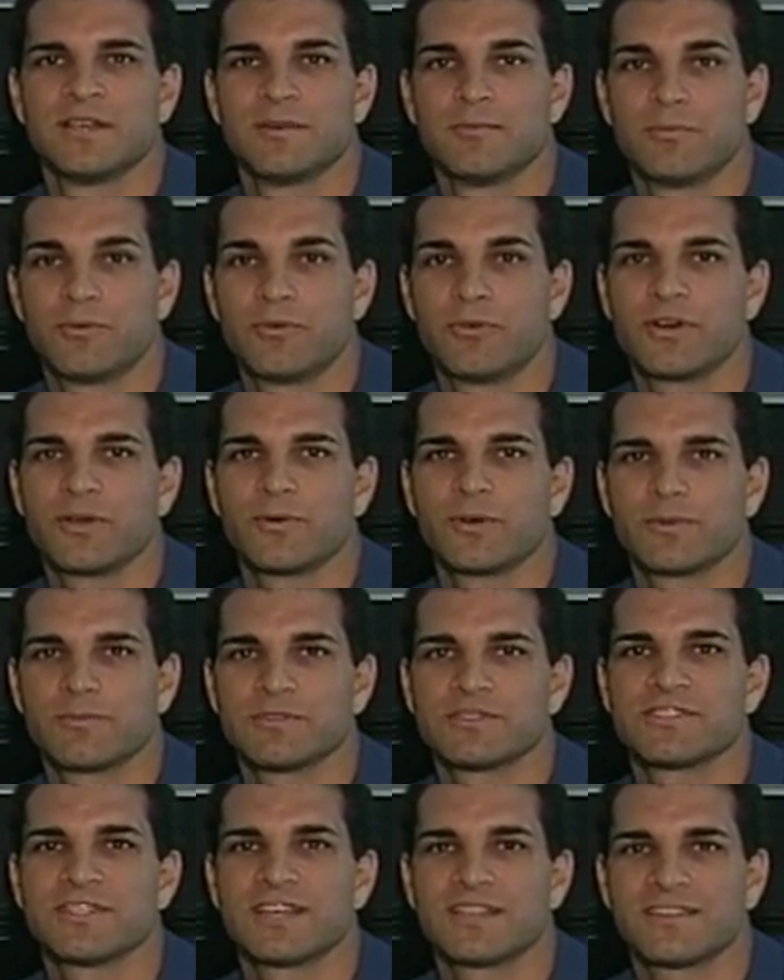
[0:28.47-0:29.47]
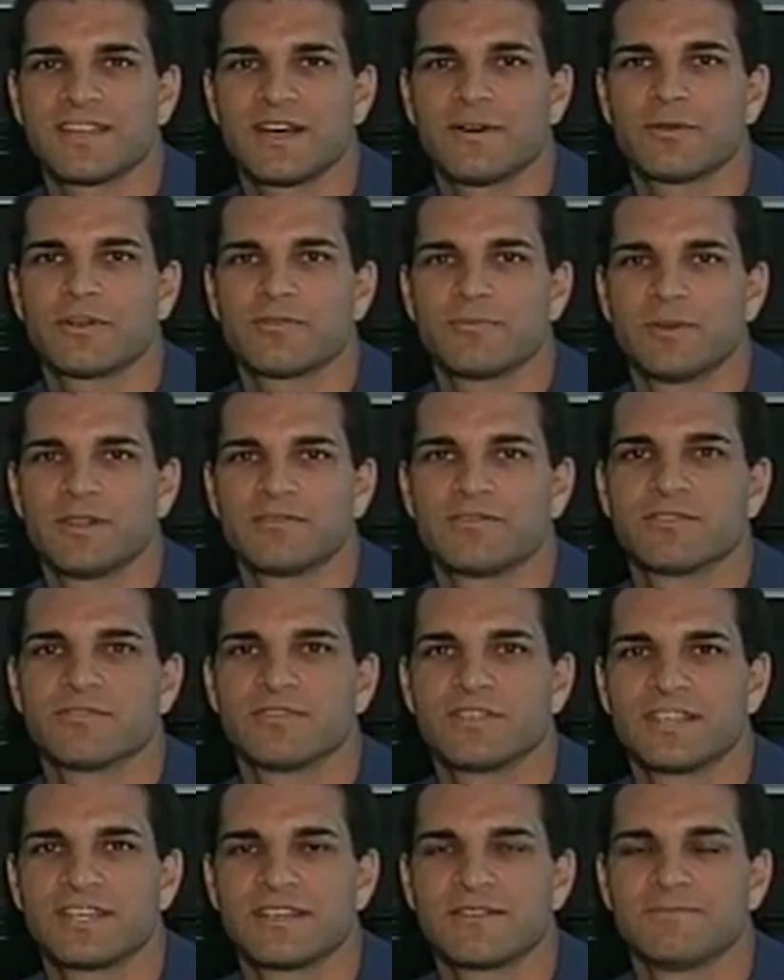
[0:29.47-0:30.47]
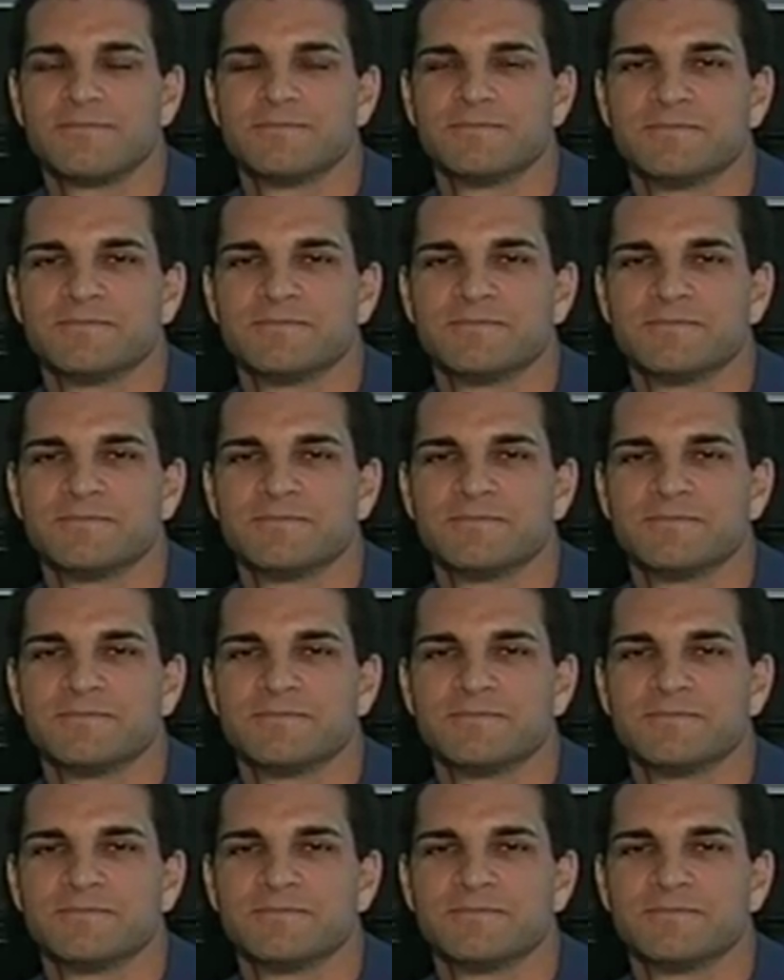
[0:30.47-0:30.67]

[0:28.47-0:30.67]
boy, what a mistake that would have been for Vinny.